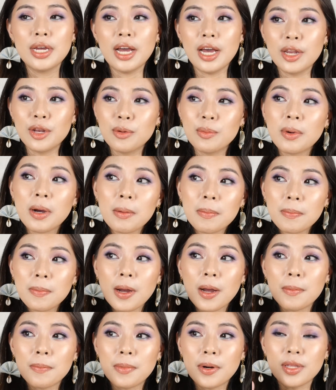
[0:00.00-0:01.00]
Ano bang
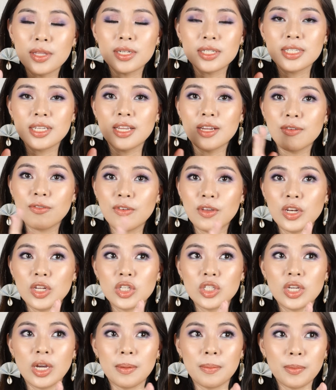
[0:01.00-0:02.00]
mga products na
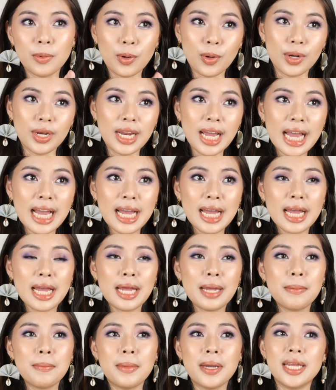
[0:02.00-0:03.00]
na-finish up ko
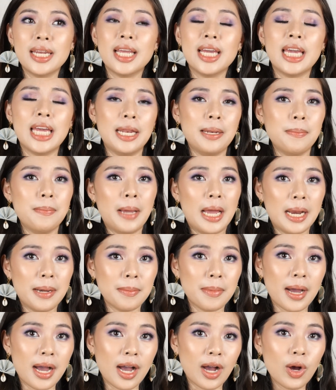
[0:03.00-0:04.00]
na? May na-hit pan
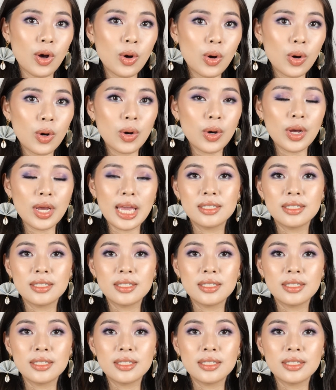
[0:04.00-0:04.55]
ba ako?